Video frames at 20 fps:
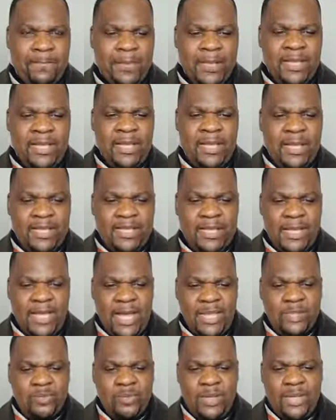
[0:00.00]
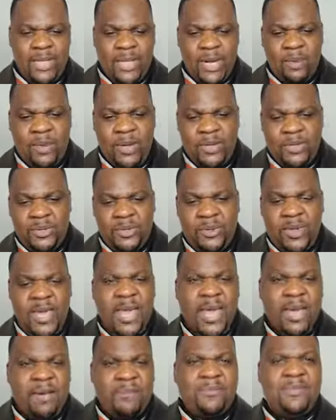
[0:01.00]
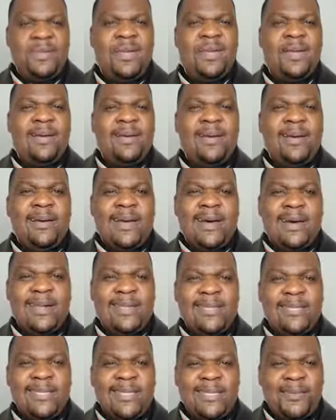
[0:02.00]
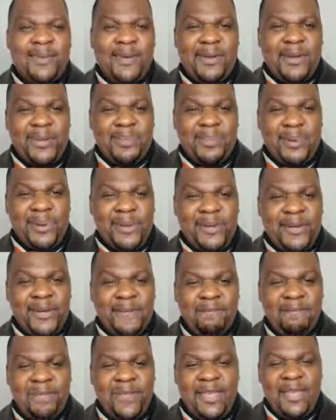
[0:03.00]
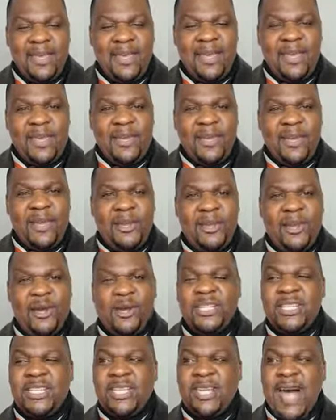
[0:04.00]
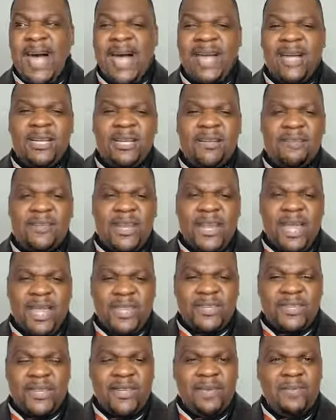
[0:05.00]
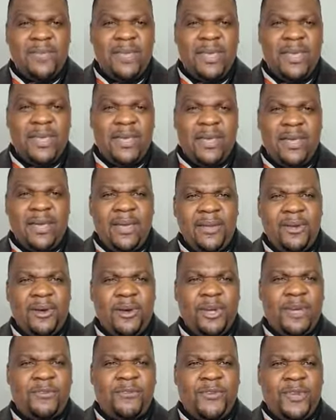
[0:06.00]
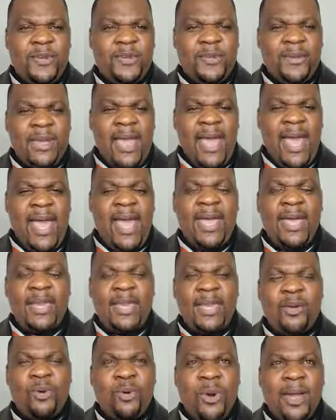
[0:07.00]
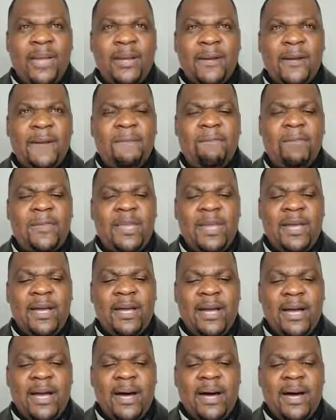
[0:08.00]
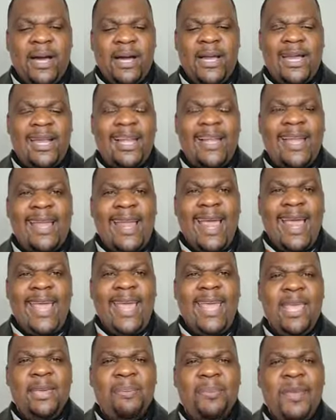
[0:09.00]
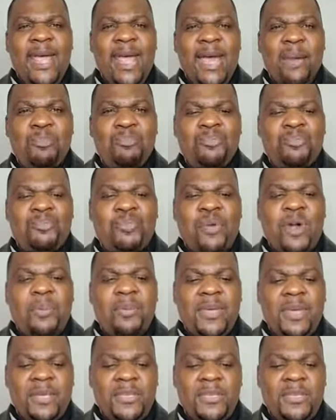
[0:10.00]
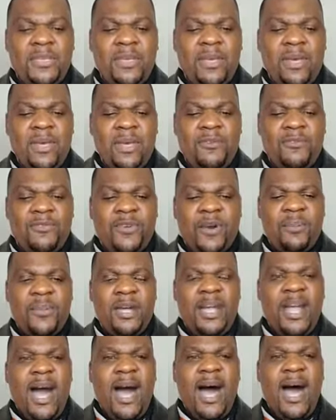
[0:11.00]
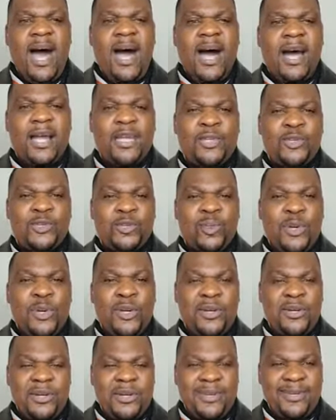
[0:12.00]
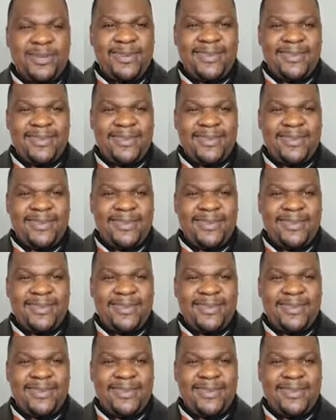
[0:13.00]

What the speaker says: And here's the last one that I wanted to have. This is very important. In your denial of the lesser, in order for you to gain the greater, claim a promise from God's word.